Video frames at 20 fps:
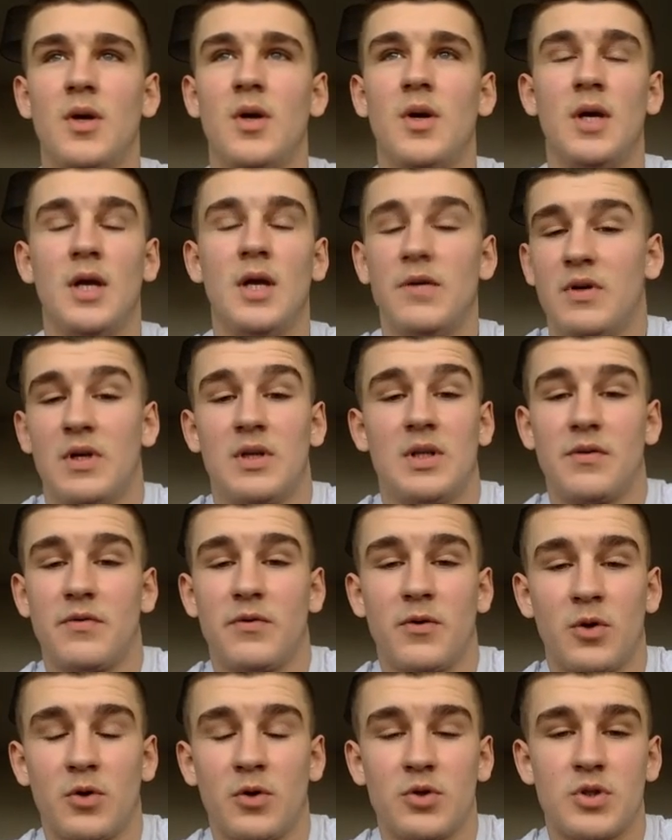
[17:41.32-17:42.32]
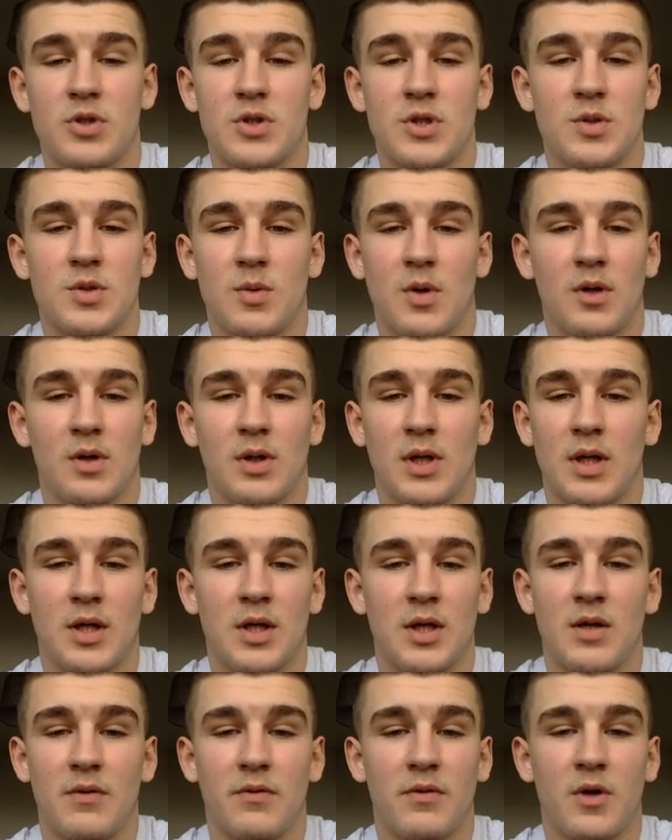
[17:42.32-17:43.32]
even in different countries as well. Like,
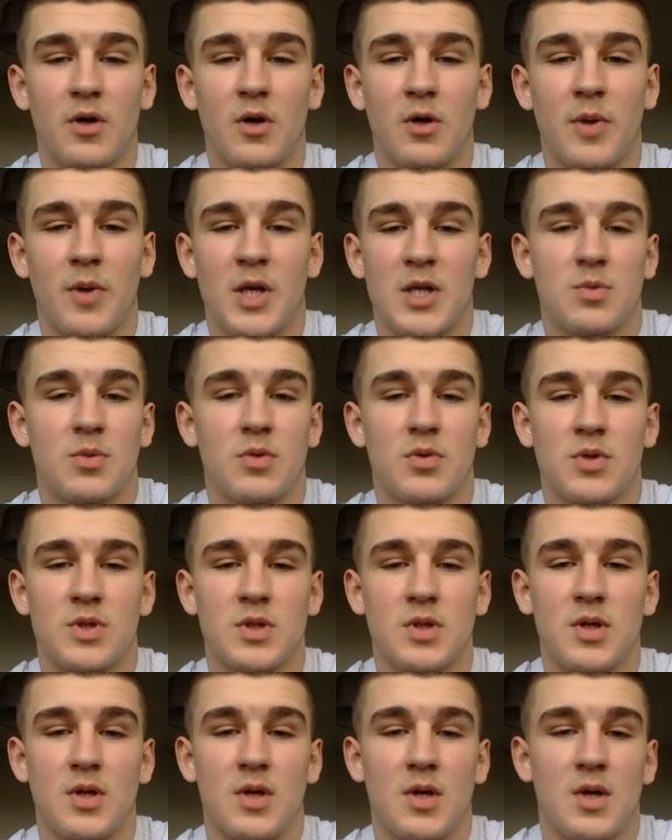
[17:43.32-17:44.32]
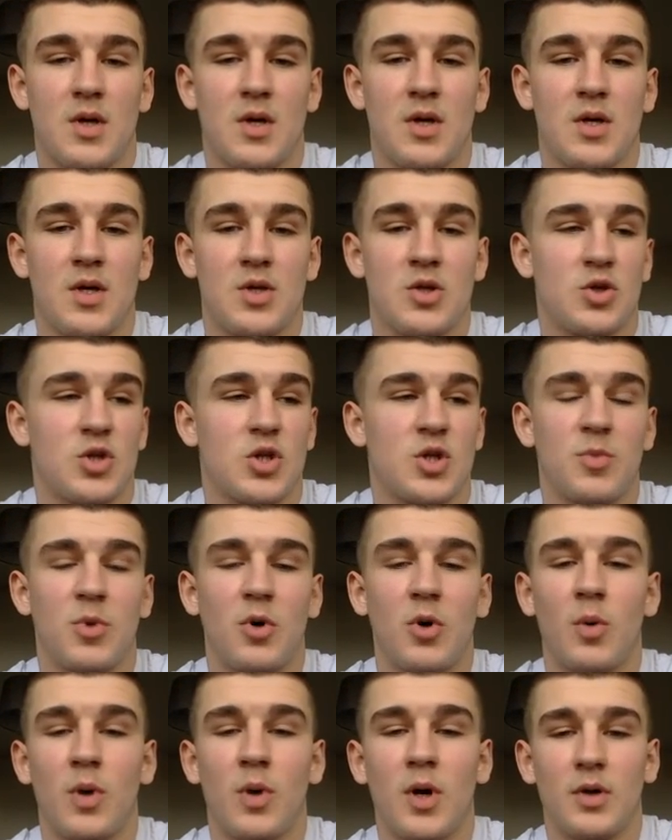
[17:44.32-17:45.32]
you never know. Basketball's such a
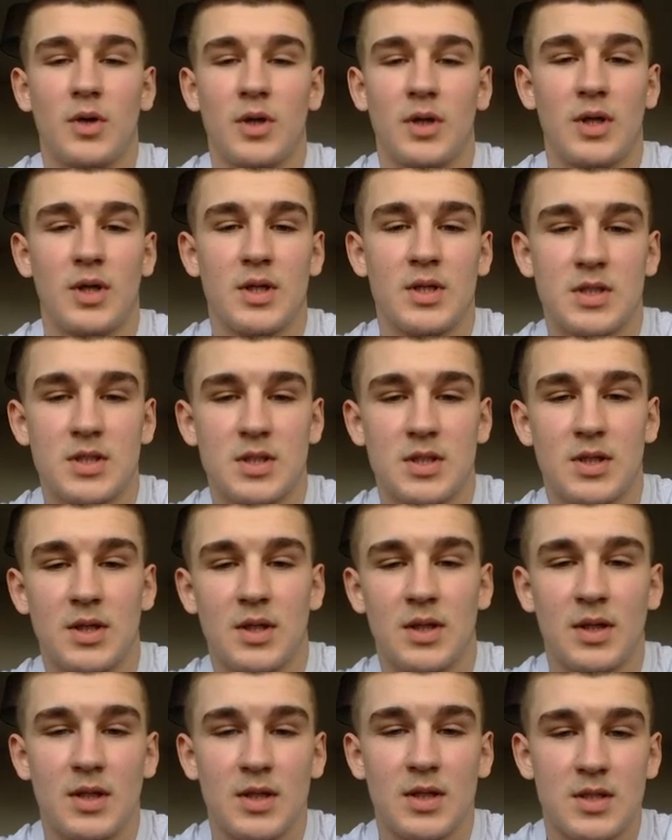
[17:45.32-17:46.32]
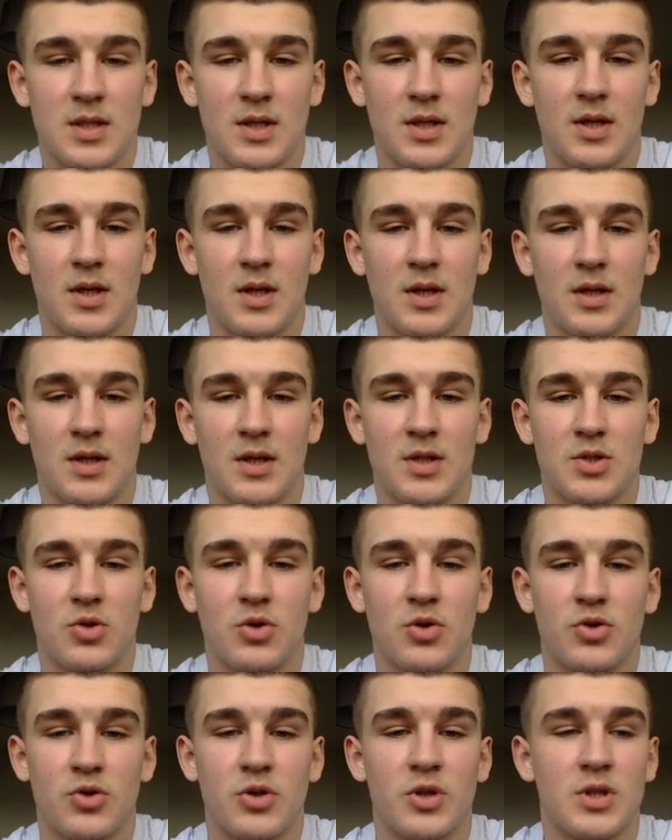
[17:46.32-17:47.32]
small world in this
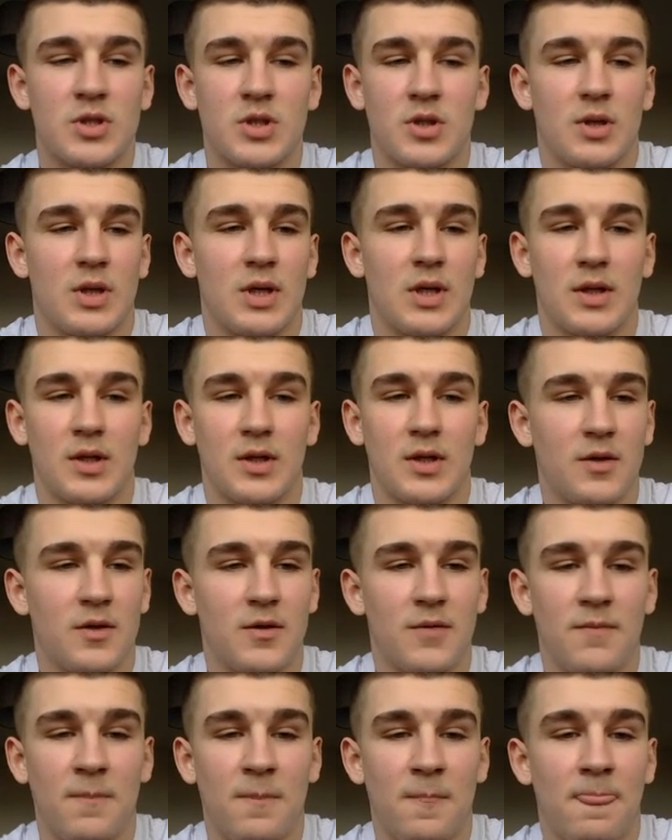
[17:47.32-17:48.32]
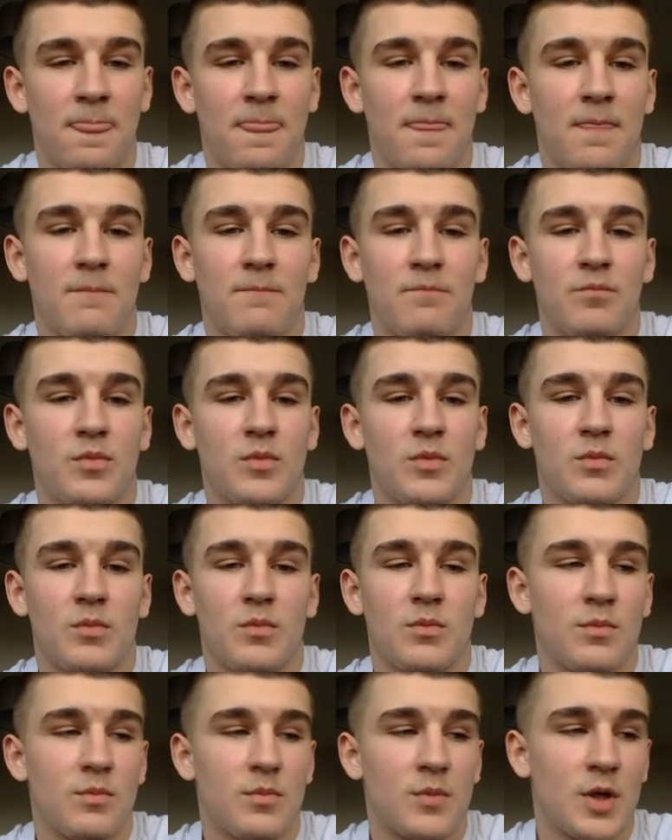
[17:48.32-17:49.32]
country. So, like,
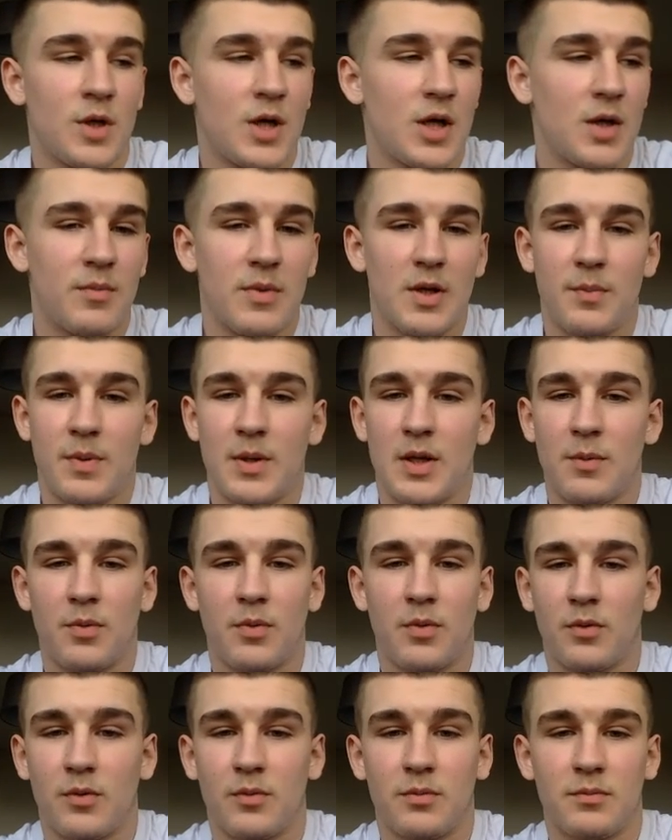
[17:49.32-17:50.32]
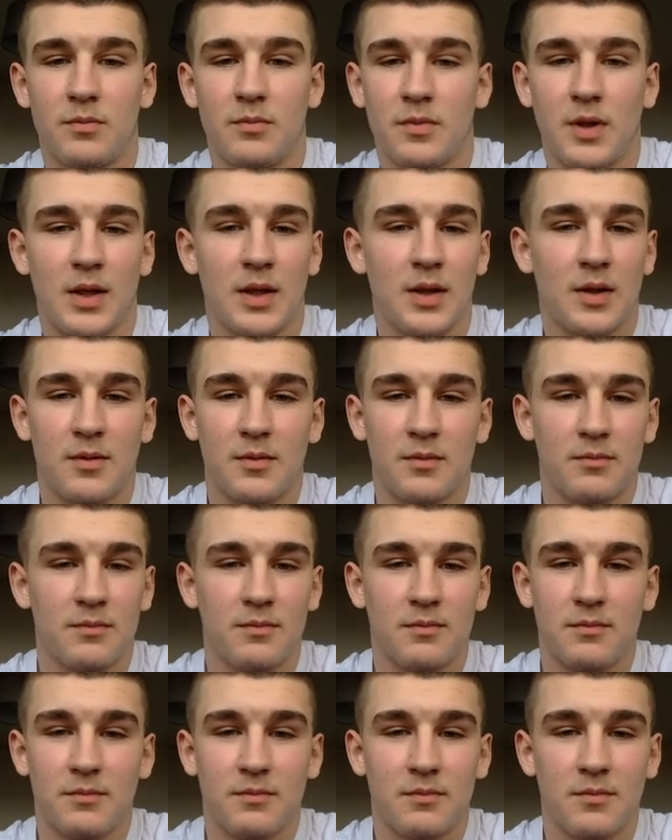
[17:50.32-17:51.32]
you're gonna meet people like
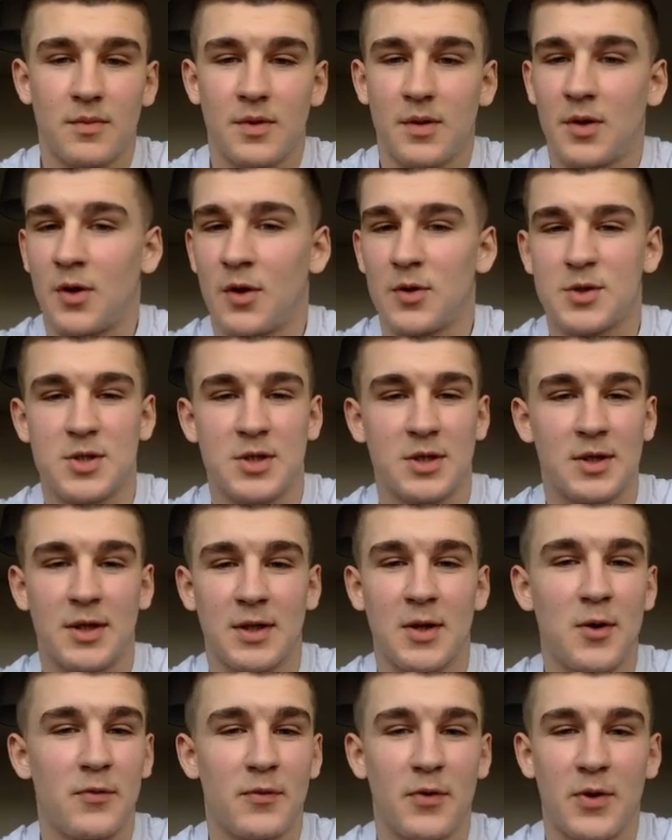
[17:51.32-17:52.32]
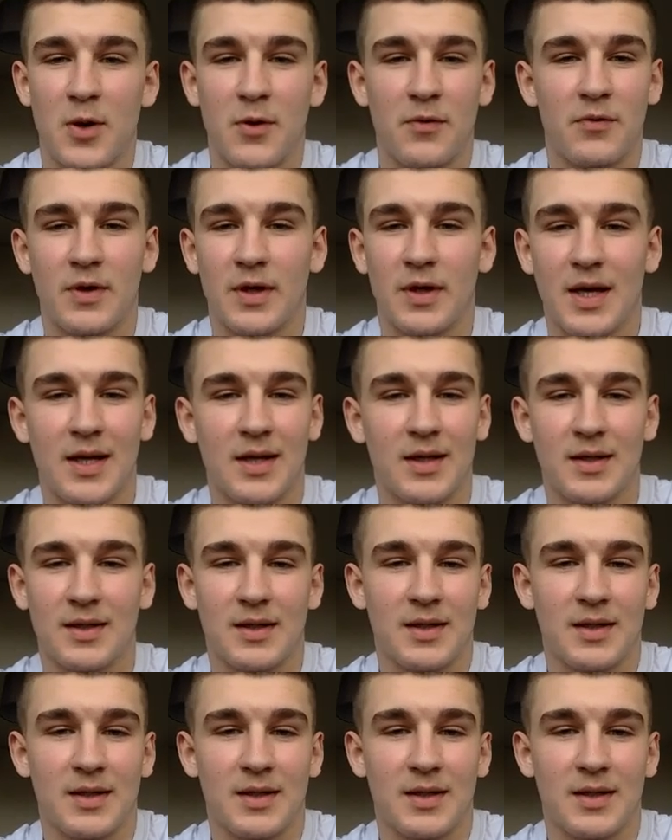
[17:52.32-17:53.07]
constantly over and over again,